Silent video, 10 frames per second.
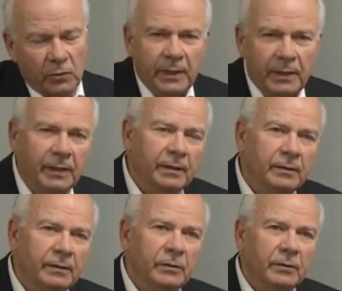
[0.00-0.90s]
when
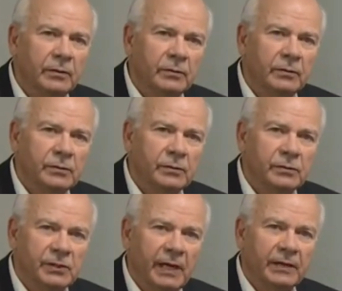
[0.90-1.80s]
they
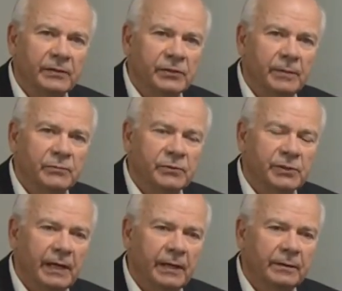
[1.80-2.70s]
say, as some
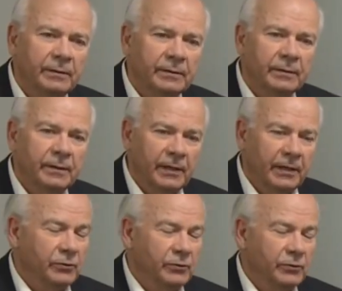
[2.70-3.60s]
said, that you...